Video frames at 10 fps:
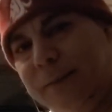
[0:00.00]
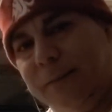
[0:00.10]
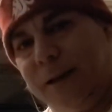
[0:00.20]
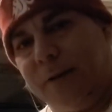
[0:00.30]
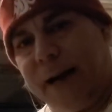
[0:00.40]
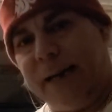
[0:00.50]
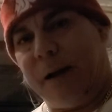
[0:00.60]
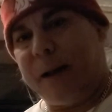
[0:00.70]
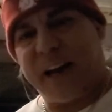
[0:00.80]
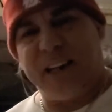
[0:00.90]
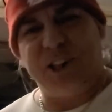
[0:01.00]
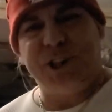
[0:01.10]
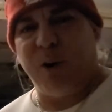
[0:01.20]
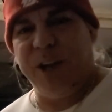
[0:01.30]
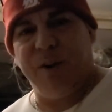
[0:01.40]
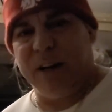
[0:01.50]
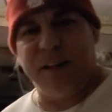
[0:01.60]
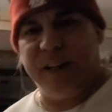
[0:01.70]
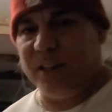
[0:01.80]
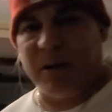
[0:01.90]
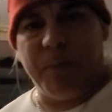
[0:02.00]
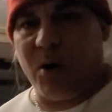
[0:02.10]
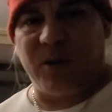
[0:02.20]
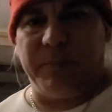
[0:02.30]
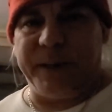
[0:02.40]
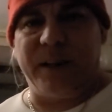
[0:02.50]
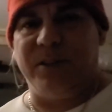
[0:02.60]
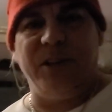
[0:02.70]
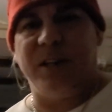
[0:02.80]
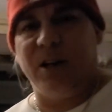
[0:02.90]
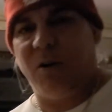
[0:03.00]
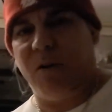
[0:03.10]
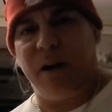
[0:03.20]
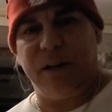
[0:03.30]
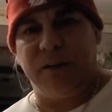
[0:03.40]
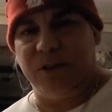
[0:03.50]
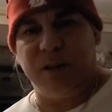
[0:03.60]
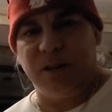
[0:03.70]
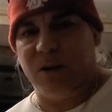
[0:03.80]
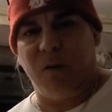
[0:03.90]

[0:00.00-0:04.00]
Alright? I'm not gonna show you underneath the motor because you can go on YouTube